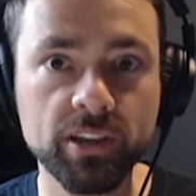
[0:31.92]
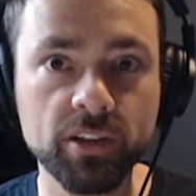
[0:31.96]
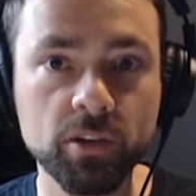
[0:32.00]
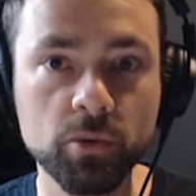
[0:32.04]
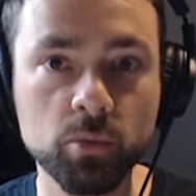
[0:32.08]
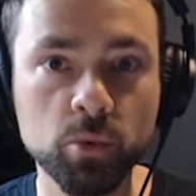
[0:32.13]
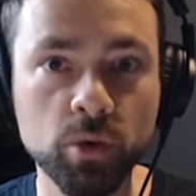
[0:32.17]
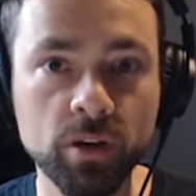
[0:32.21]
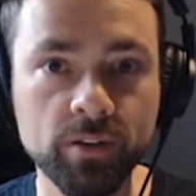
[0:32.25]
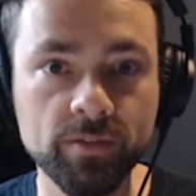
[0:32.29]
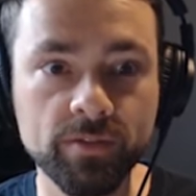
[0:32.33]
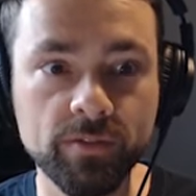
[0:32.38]
good
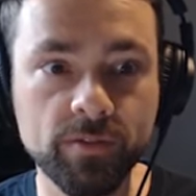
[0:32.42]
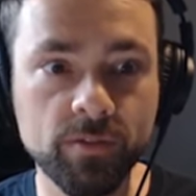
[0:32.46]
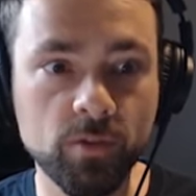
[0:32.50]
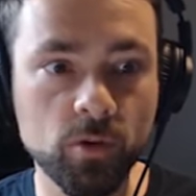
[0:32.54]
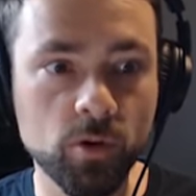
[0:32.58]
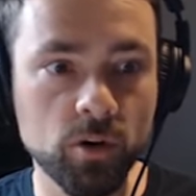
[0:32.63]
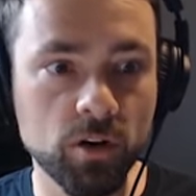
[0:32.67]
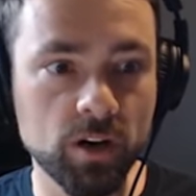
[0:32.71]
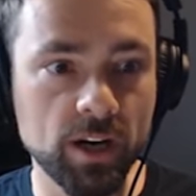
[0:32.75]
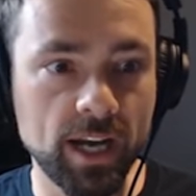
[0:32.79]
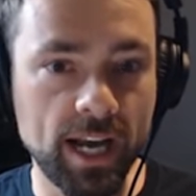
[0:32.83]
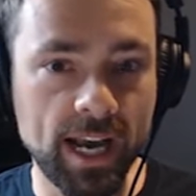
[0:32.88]
one
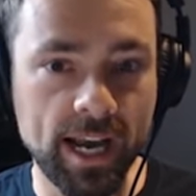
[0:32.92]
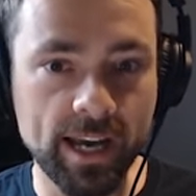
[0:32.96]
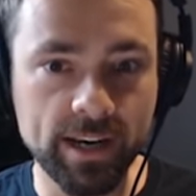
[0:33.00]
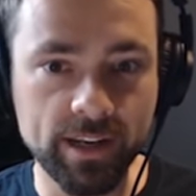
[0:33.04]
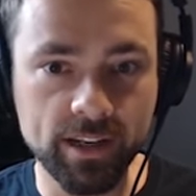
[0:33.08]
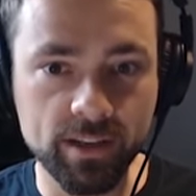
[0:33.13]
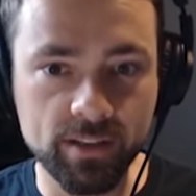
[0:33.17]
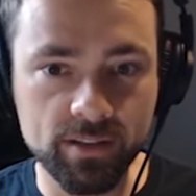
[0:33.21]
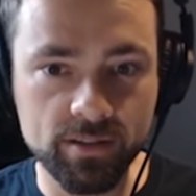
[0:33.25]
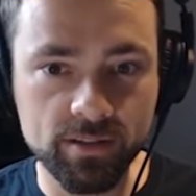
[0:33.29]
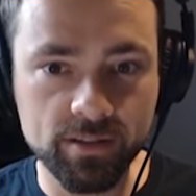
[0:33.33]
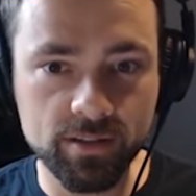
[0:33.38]
for
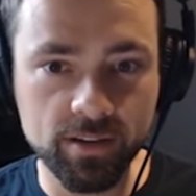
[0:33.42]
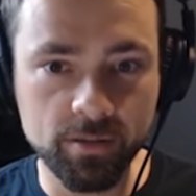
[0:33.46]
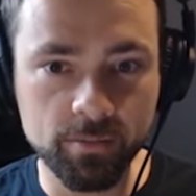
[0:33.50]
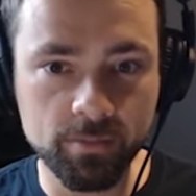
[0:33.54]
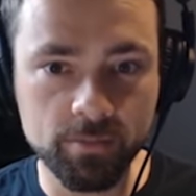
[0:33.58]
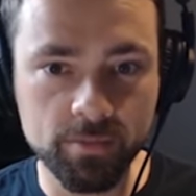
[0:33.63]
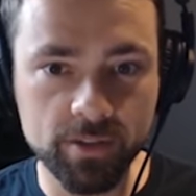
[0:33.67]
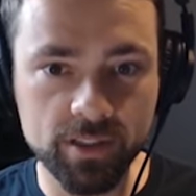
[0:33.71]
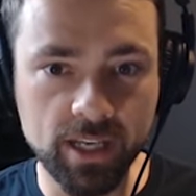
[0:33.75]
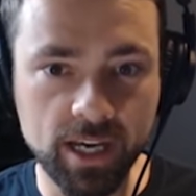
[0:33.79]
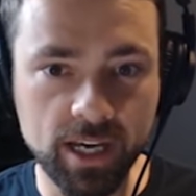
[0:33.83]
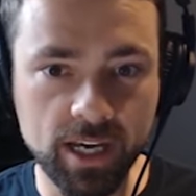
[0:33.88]
adding
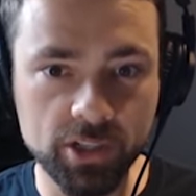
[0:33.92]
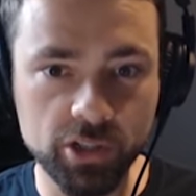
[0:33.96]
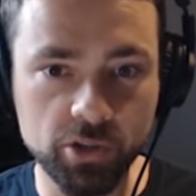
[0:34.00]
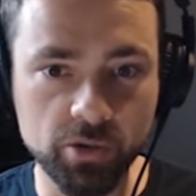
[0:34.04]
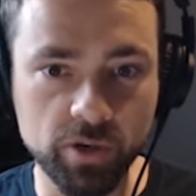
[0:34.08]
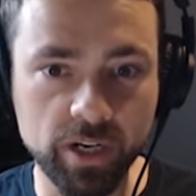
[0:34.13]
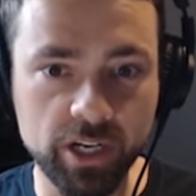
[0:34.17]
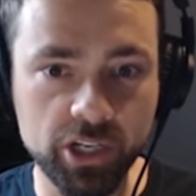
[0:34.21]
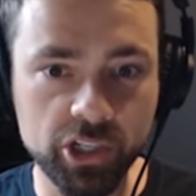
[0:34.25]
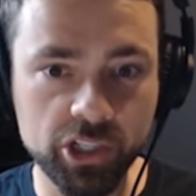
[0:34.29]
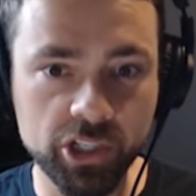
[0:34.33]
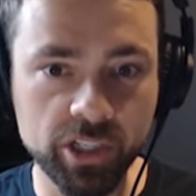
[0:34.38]
some
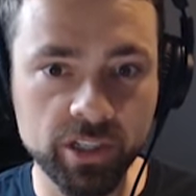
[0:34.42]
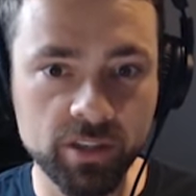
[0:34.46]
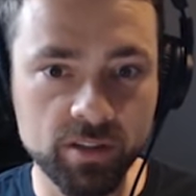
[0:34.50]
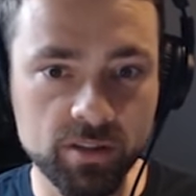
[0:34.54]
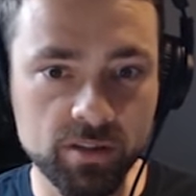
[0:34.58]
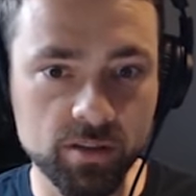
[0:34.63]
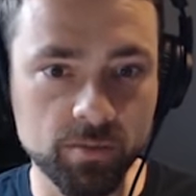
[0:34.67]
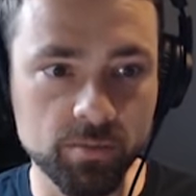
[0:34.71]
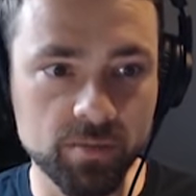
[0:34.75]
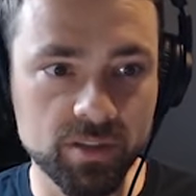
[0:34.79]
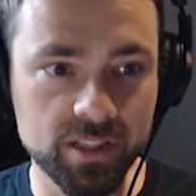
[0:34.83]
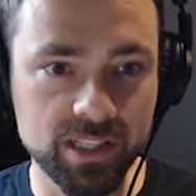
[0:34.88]
saturation,
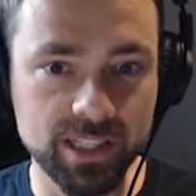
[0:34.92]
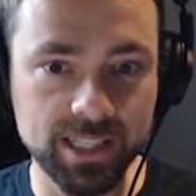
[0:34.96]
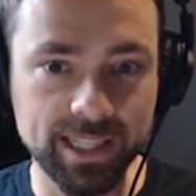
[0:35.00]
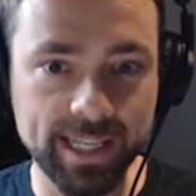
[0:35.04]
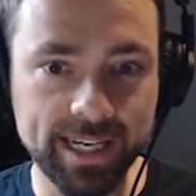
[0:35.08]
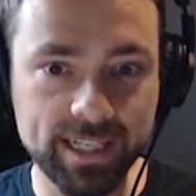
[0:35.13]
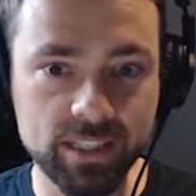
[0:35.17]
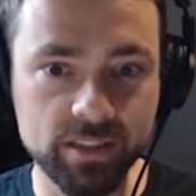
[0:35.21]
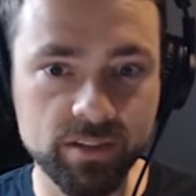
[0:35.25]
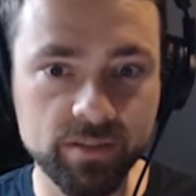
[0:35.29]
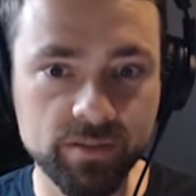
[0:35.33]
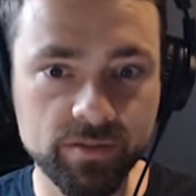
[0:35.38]
some
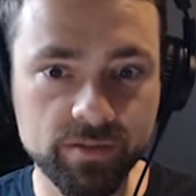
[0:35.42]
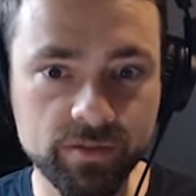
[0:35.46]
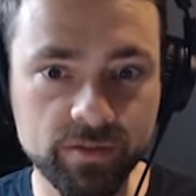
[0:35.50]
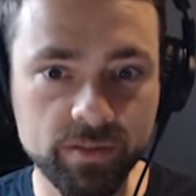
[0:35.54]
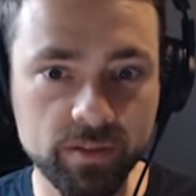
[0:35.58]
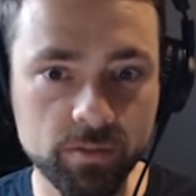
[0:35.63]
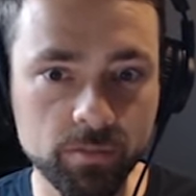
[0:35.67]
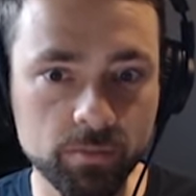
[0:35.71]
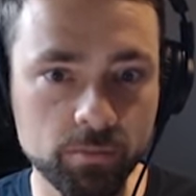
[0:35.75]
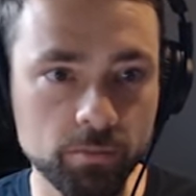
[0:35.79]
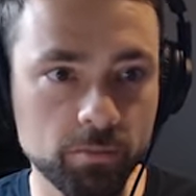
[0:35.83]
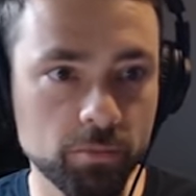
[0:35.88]
selective
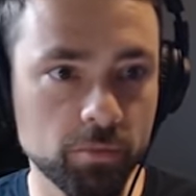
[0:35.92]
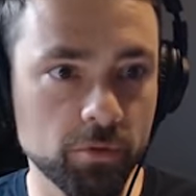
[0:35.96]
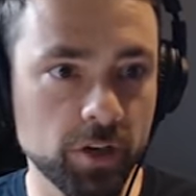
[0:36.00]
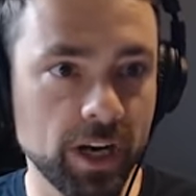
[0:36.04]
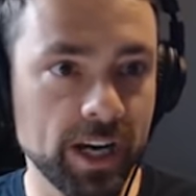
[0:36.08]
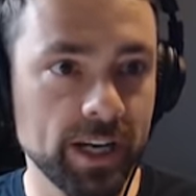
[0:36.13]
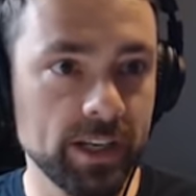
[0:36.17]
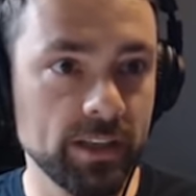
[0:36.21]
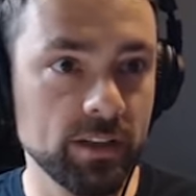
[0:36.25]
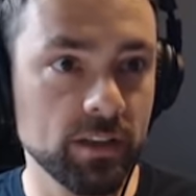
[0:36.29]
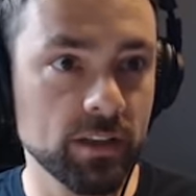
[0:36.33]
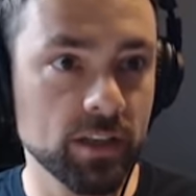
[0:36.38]

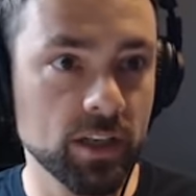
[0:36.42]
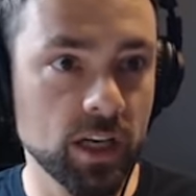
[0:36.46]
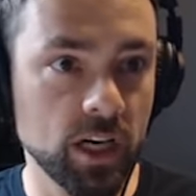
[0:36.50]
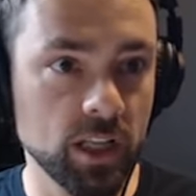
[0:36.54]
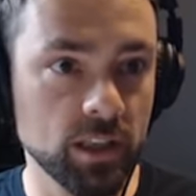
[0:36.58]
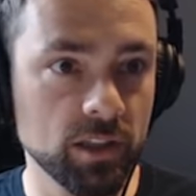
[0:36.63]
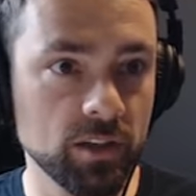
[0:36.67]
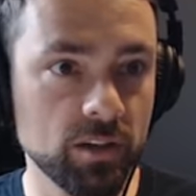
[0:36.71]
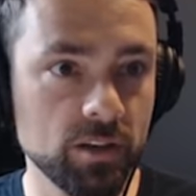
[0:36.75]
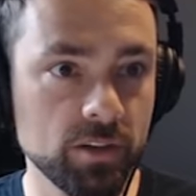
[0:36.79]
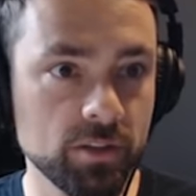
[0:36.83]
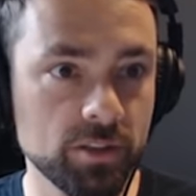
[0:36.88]
bright
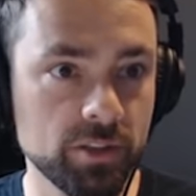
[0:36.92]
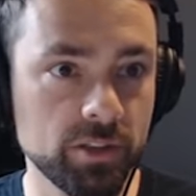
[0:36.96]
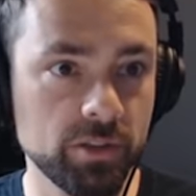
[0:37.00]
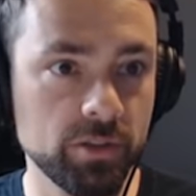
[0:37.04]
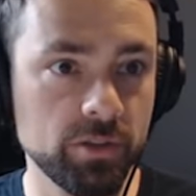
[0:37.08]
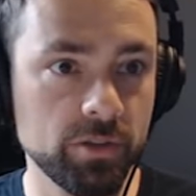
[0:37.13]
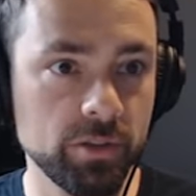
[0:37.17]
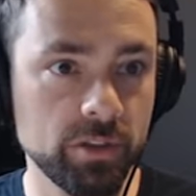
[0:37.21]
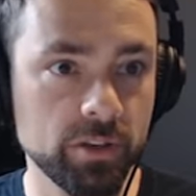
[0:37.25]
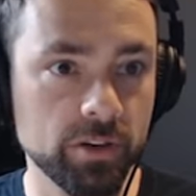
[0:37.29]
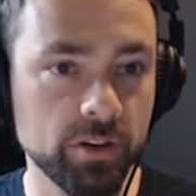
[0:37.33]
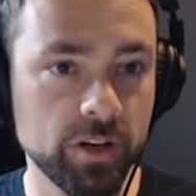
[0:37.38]
color
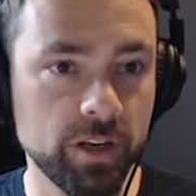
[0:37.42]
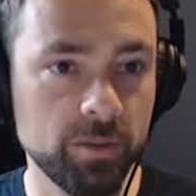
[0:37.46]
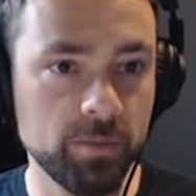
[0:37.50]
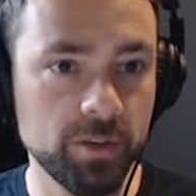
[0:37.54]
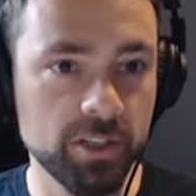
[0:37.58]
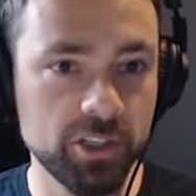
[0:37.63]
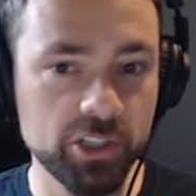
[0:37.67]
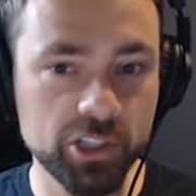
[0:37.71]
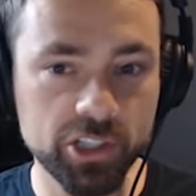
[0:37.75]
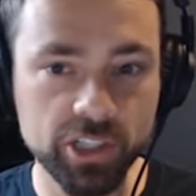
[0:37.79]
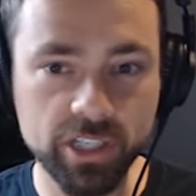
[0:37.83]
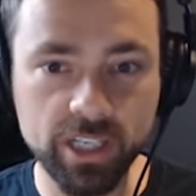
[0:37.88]
to your
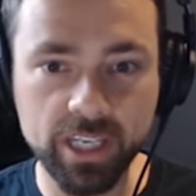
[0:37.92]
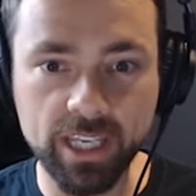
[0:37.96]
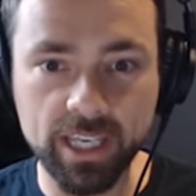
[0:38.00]
image.